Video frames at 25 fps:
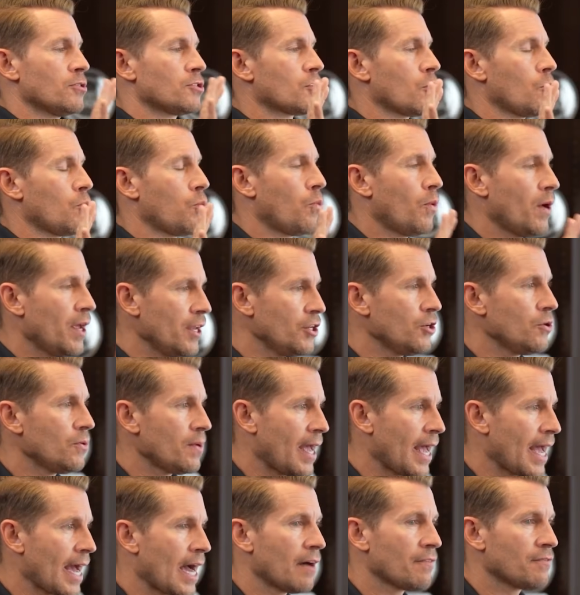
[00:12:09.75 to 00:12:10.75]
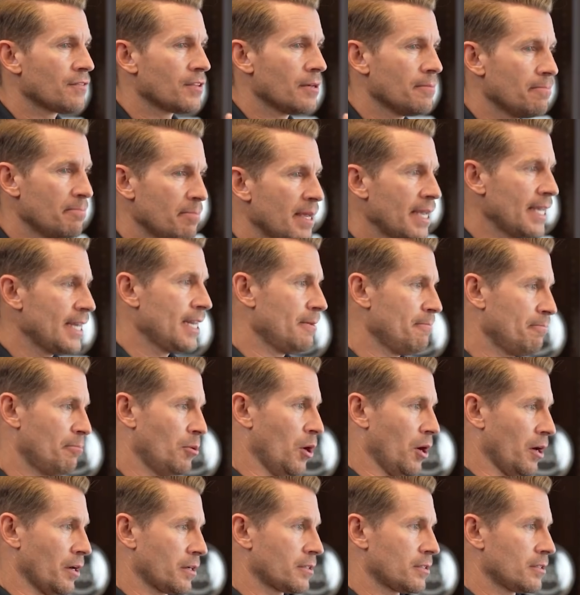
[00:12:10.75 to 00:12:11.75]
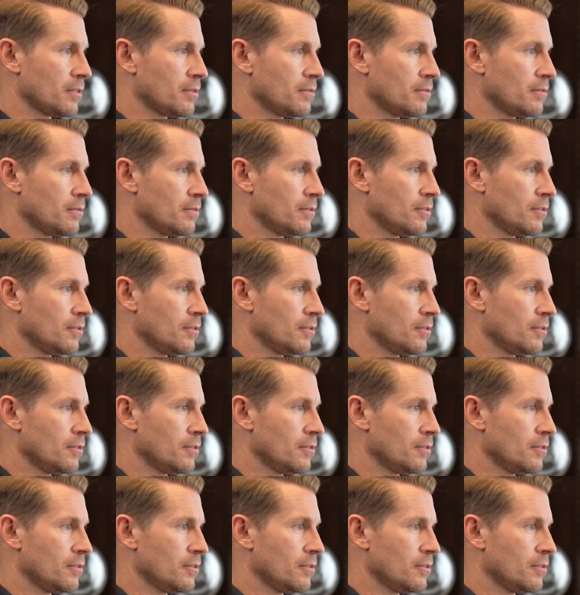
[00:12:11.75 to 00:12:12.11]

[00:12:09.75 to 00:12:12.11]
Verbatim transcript: so when you have the meeting booked,